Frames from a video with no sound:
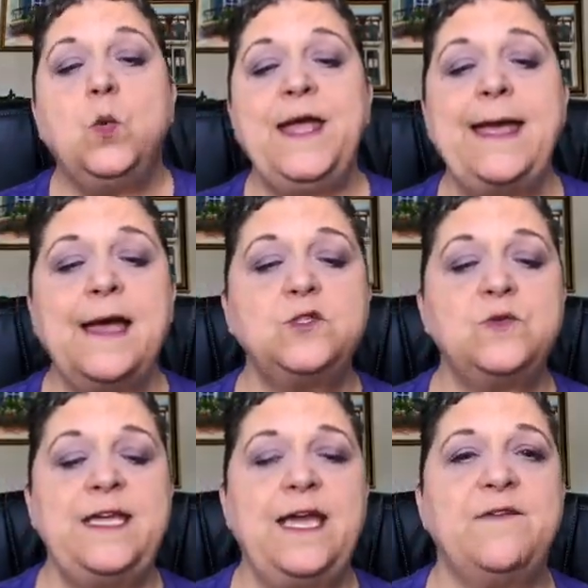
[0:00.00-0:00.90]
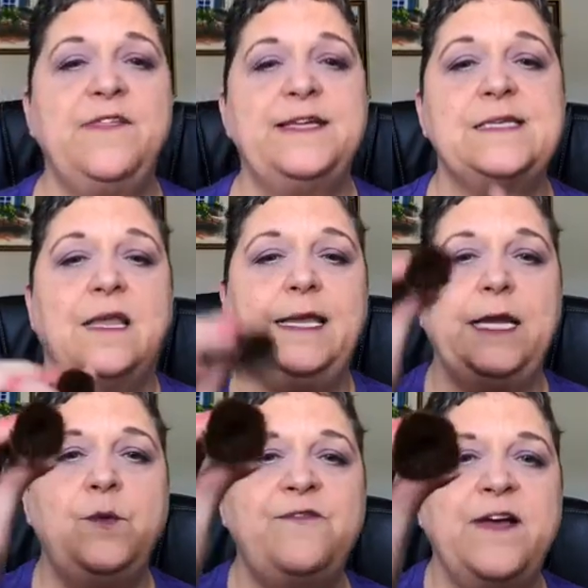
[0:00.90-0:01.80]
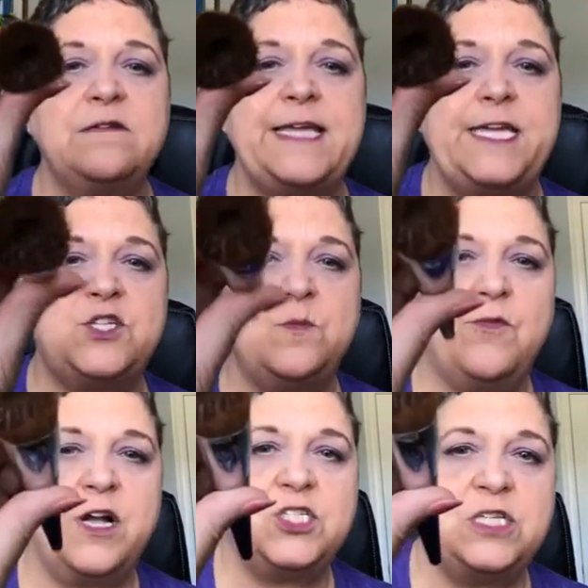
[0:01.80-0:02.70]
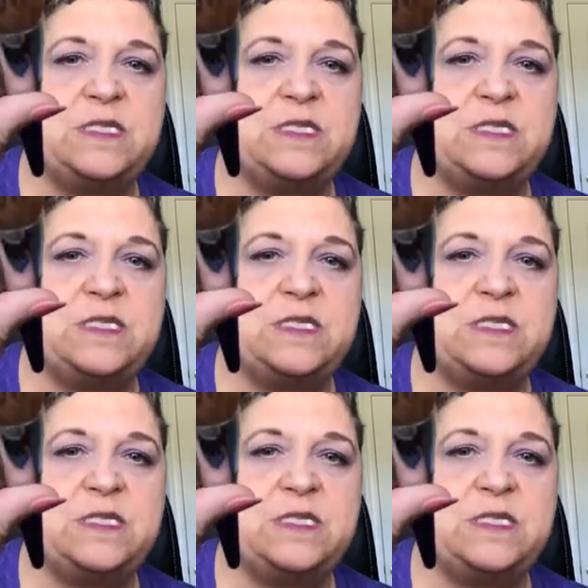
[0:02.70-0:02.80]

We actually have this liquid foundation brush.